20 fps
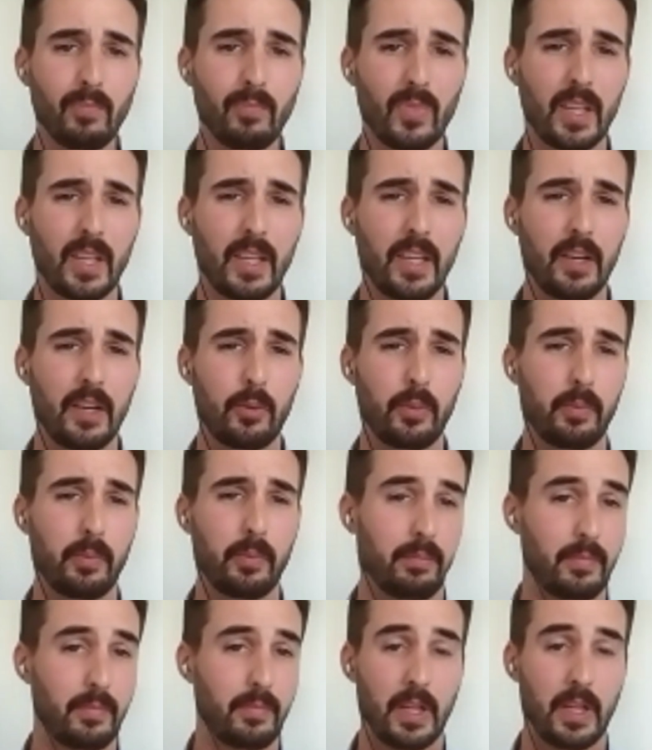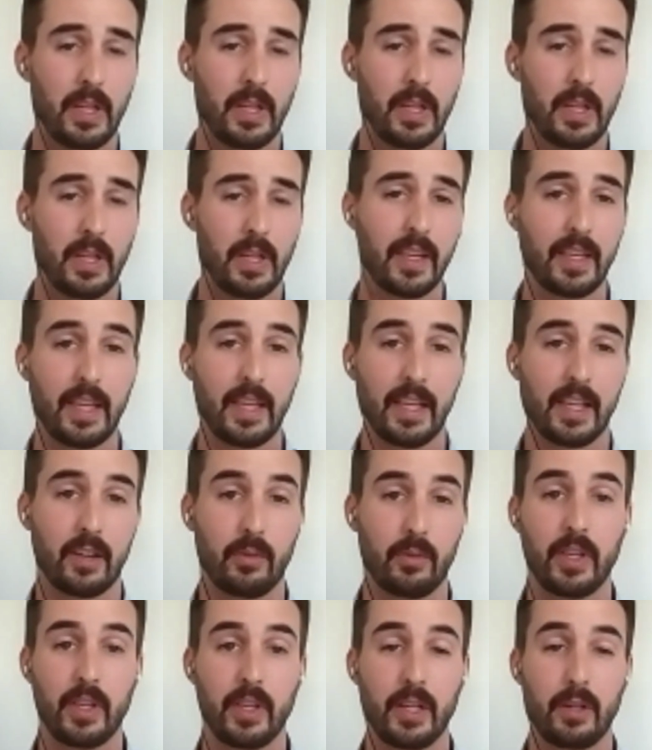We think it can
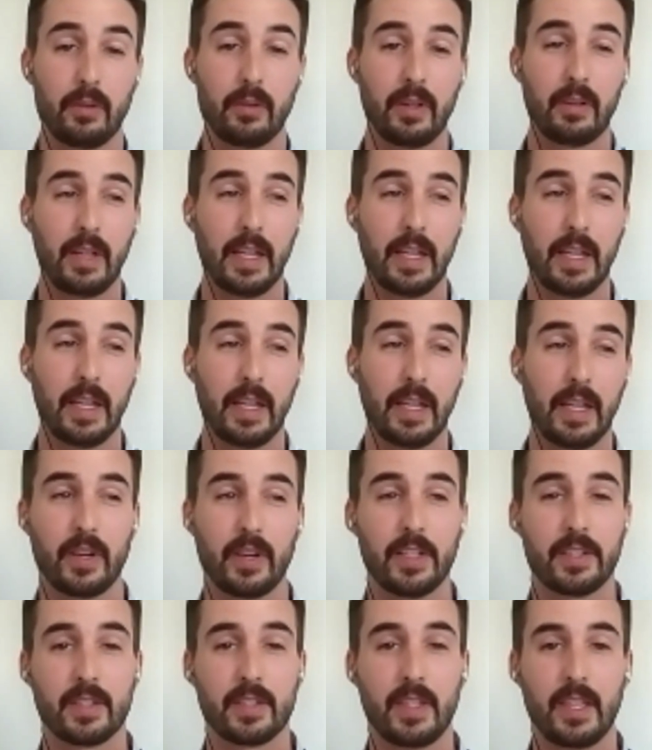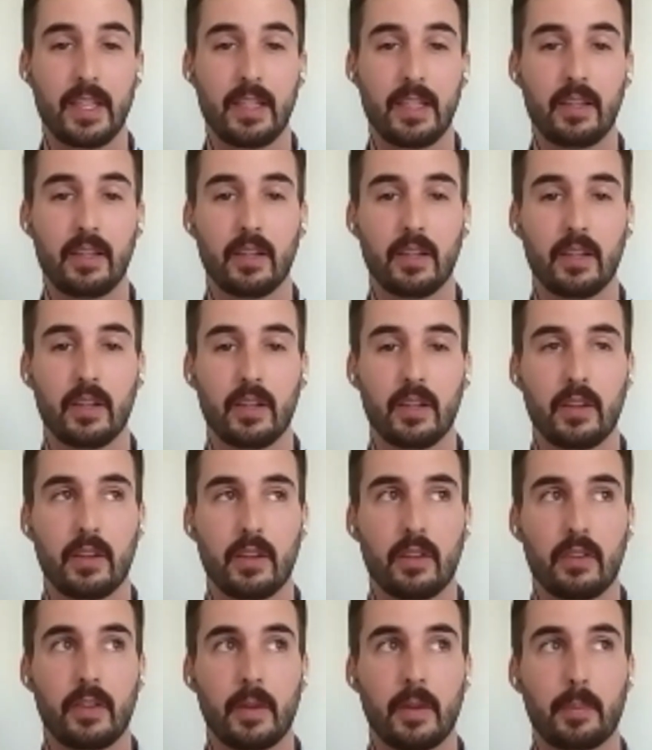really increase the
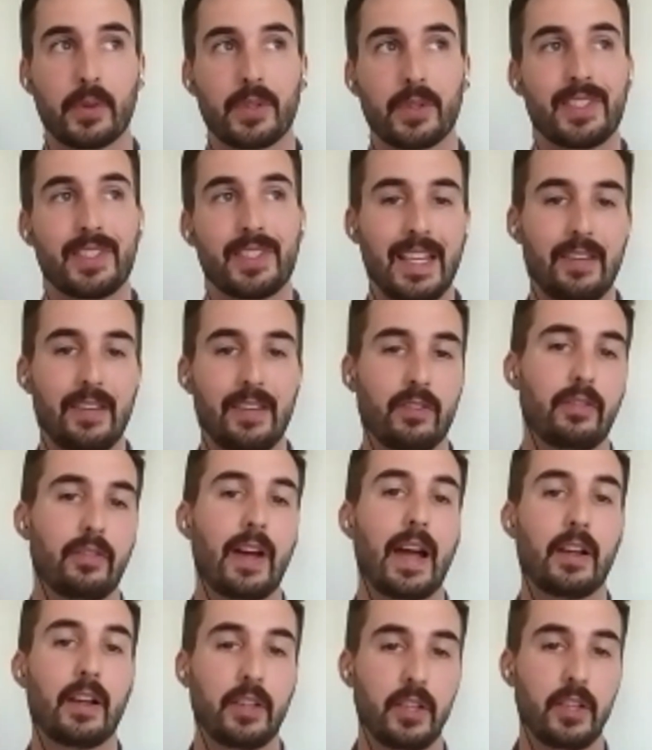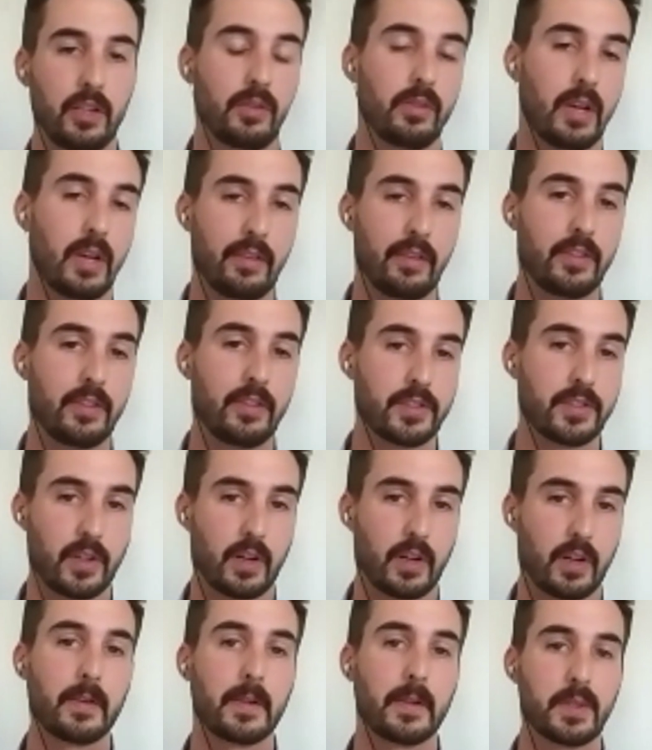perceived value of the
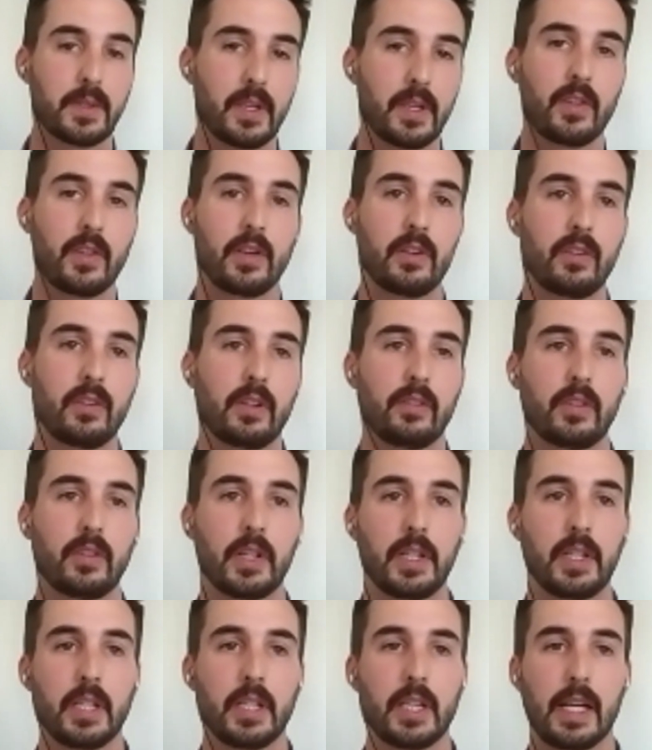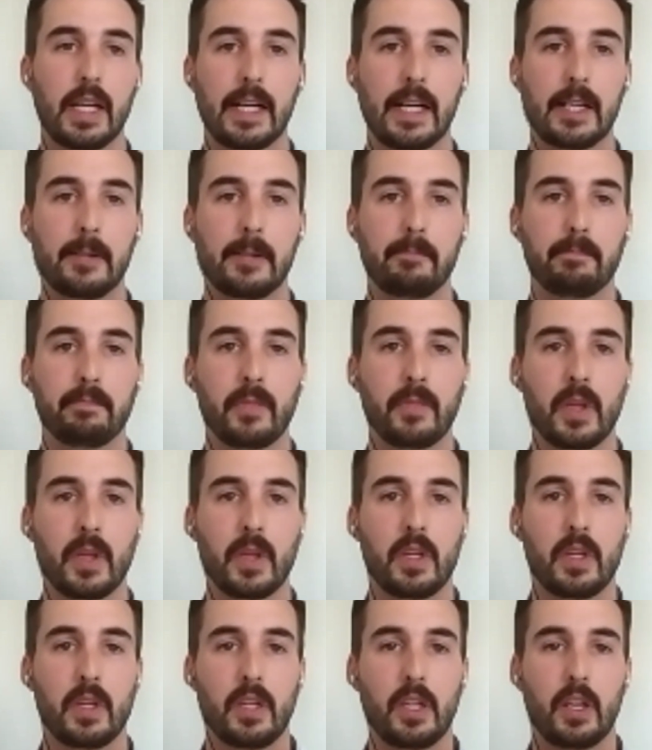service that they're delivering.
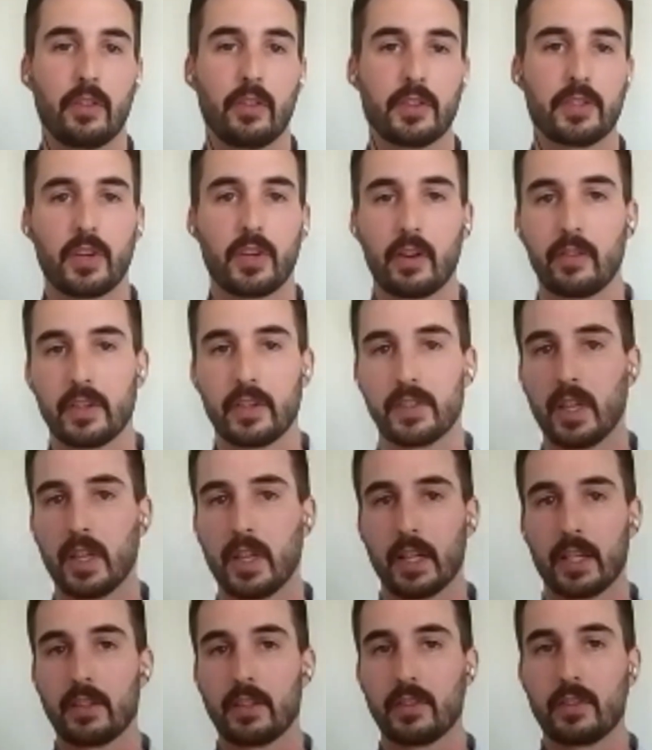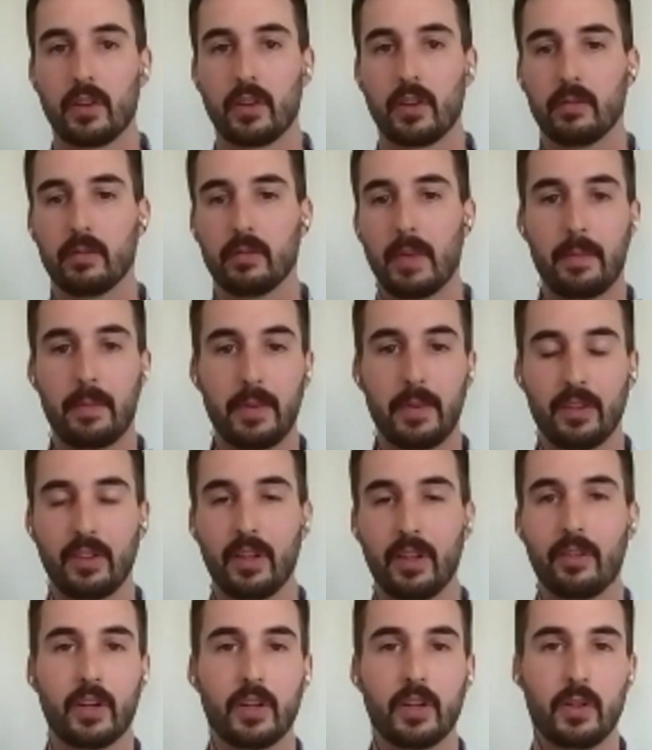The service that a consultant might be
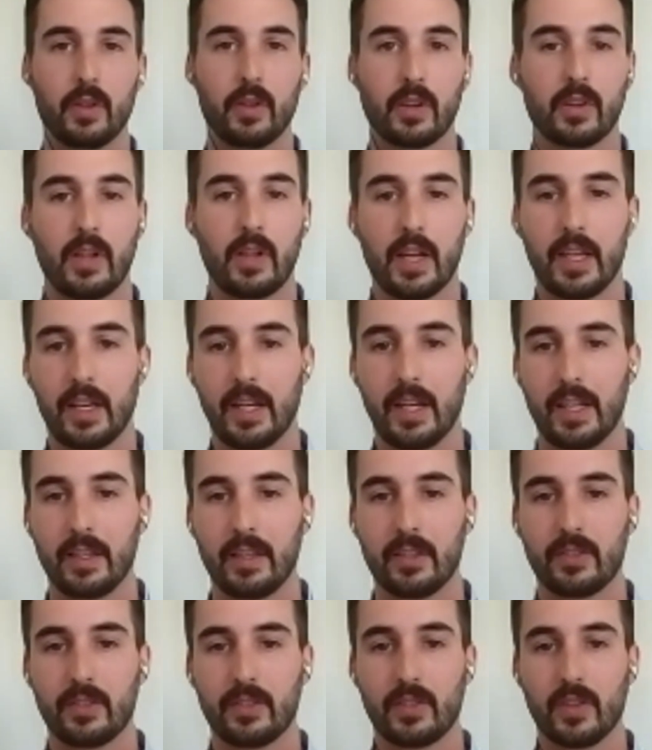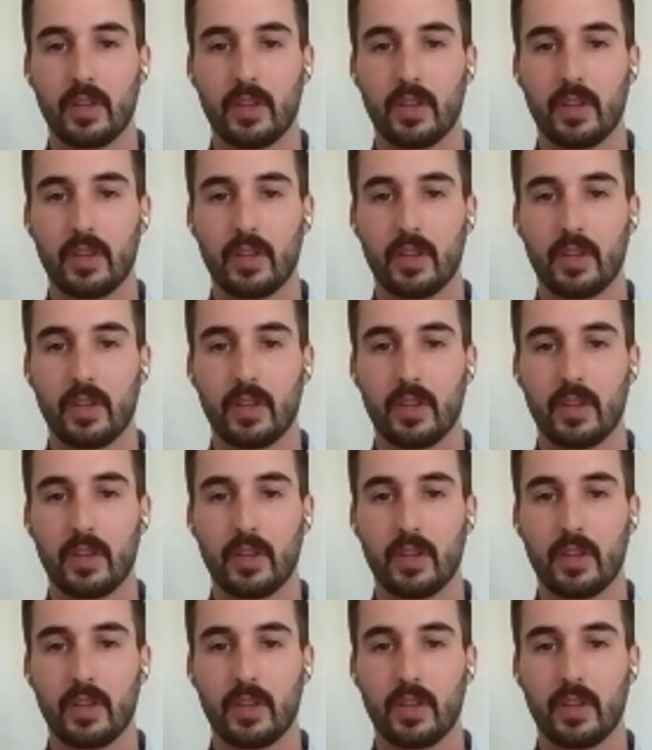delivering to a client is